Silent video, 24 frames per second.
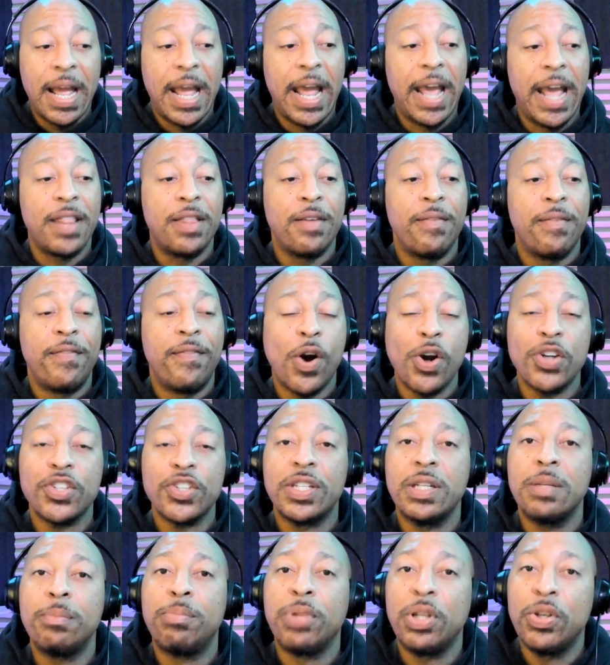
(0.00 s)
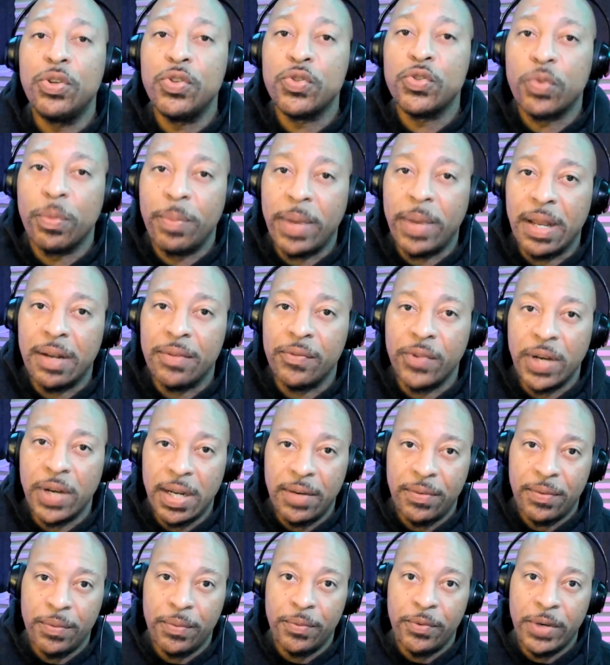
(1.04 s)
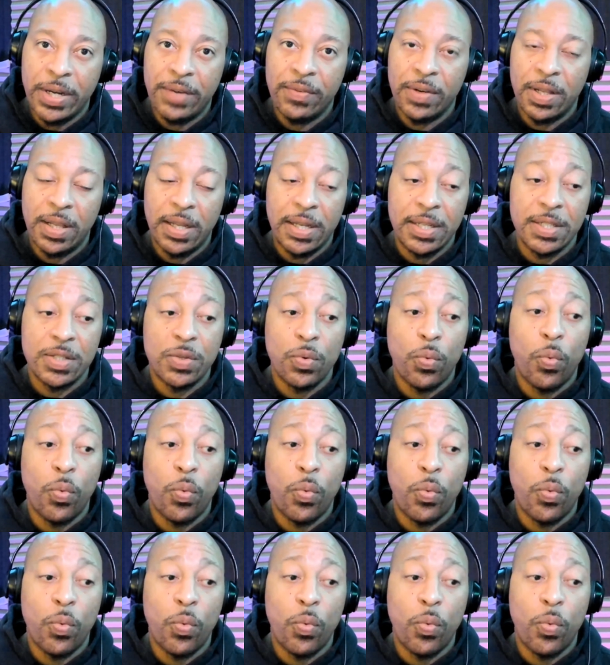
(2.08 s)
And the Varsity Blues were being re-released.